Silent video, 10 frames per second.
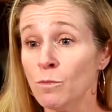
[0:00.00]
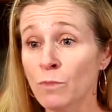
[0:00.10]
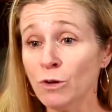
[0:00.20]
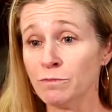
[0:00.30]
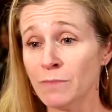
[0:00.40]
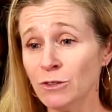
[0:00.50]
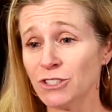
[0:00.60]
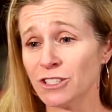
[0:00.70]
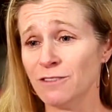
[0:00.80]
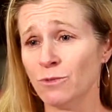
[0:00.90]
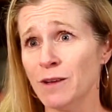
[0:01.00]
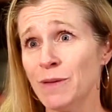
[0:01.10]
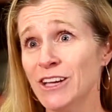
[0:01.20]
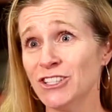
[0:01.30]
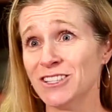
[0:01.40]
mo much of what
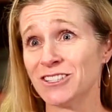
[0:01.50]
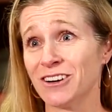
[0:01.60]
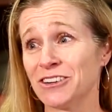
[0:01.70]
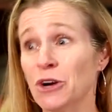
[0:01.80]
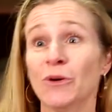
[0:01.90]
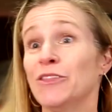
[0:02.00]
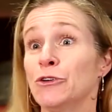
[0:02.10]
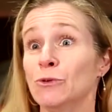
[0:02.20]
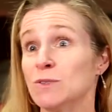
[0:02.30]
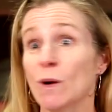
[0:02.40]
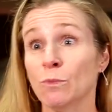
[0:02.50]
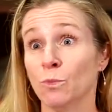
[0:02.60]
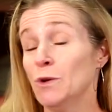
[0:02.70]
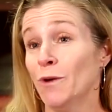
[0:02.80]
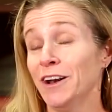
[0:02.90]
patients are going through is what
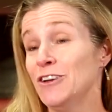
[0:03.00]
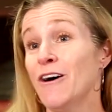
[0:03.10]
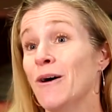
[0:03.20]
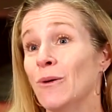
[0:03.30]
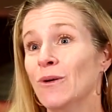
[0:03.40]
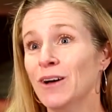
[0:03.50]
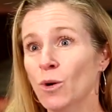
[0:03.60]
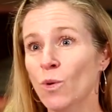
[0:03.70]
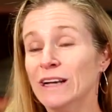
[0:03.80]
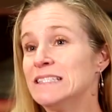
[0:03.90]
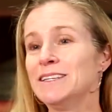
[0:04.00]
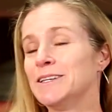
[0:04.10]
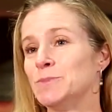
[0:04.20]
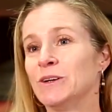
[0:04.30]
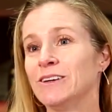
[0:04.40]
we want to know. What is the
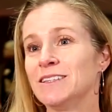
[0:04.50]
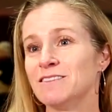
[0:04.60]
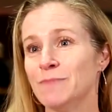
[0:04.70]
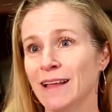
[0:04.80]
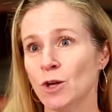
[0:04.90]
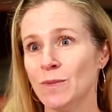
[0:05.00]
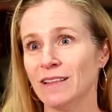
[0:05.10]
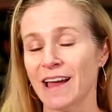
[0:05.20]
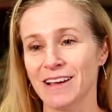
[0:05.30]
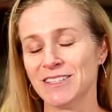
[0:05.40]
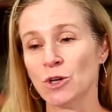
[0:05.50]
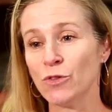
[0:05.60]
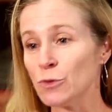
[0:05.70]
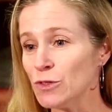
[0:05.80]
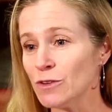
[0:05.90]
experience of myeloma like? So
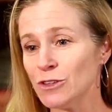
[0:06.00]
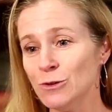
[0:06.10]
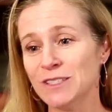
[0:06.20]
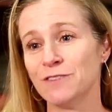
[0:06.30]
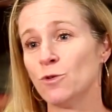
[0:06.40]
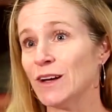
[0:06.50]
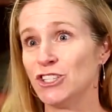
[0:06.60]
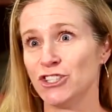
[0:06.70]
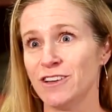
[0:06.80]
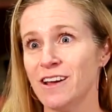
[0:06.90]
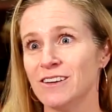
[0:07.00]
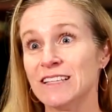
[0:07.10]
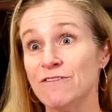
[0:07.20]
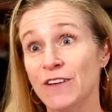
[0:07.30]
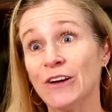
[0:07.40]
through the use of
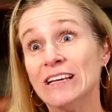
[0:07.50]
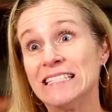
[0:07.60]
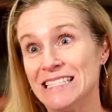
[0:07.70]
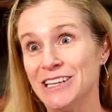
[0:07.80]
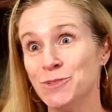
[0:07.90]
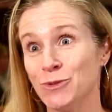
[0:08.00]
questionnaires at various stage